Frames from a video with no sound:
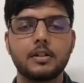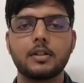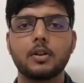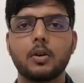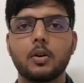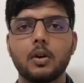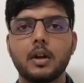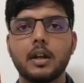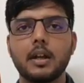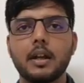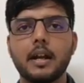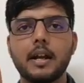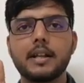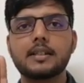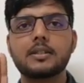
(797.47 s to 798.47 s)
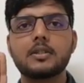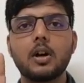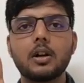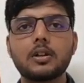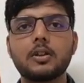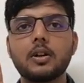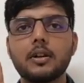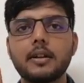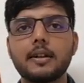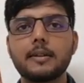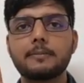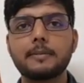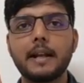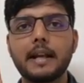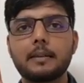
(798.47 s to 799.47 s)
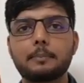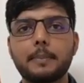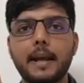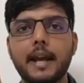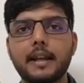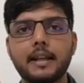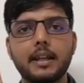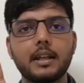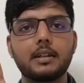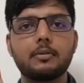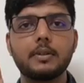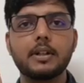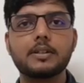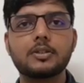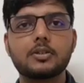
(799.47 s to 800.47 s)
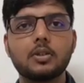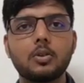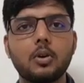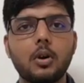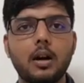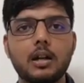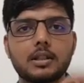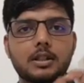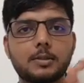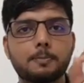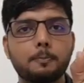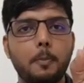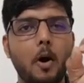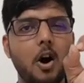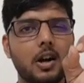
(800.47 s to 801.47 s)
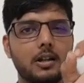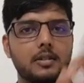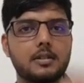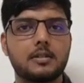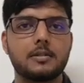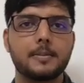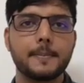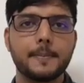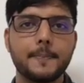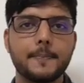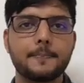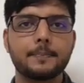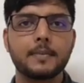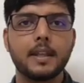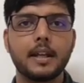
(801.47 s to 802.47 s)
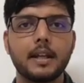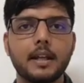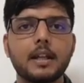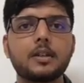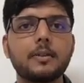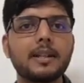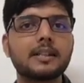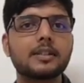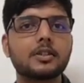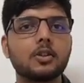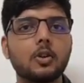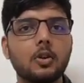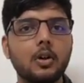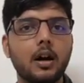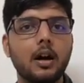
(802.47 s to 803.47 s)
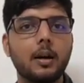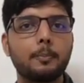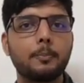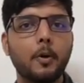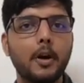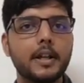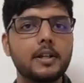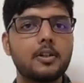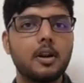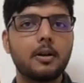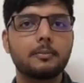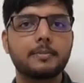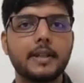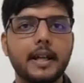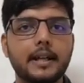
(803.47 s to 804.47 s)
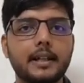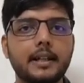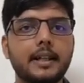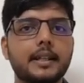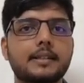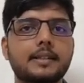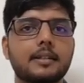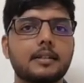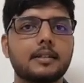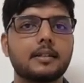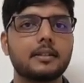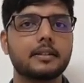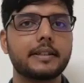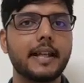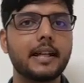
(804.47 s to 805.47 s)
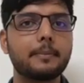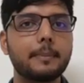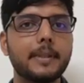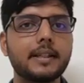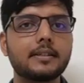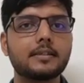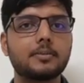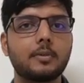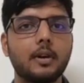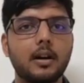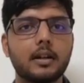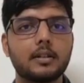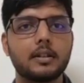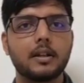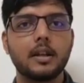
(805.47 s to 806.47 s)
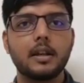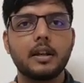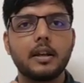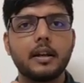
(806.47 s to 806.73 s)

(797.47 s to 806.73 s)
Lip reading: No, it is not gonna reflect back. It will show a spot. It will show a point of that laser. That means what?